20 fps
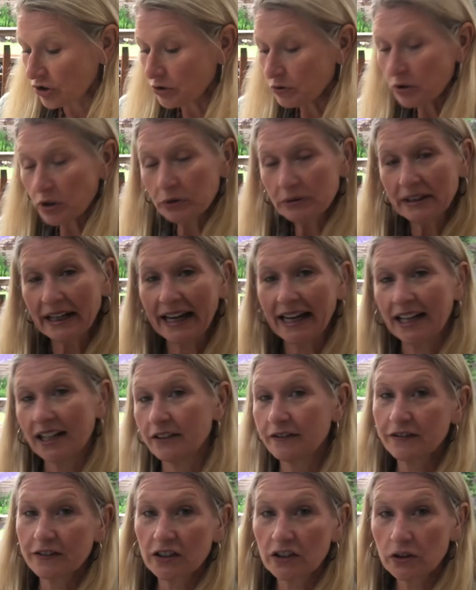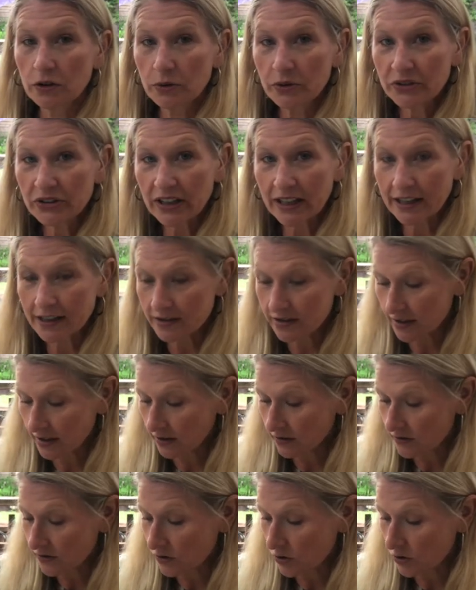You don't have to use eggshells.